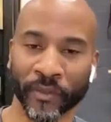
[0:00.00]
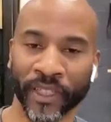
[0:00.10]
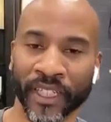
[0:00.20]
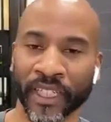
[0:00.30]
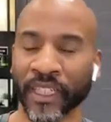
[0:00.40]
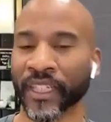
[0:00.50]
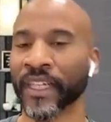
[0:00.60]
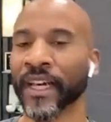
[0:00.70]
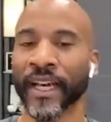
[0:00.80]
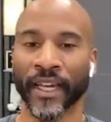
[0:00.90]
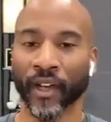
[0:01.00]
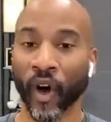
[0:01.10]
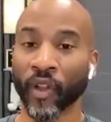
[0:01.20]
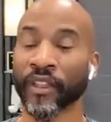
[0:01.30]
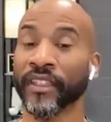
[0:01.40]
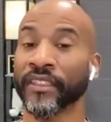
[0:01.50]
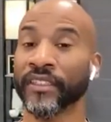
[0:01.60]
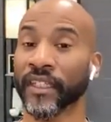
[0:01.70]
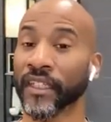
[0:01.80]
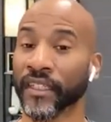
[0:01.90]
can be healing, and all these
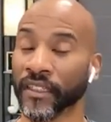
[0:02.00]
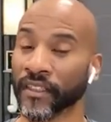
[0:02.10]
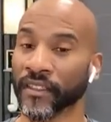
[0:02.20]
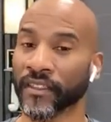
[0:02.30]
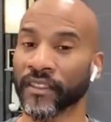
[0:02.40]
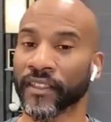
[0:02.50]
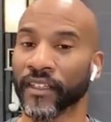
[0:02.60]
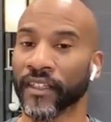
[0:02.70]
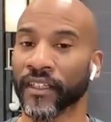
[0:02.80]
things,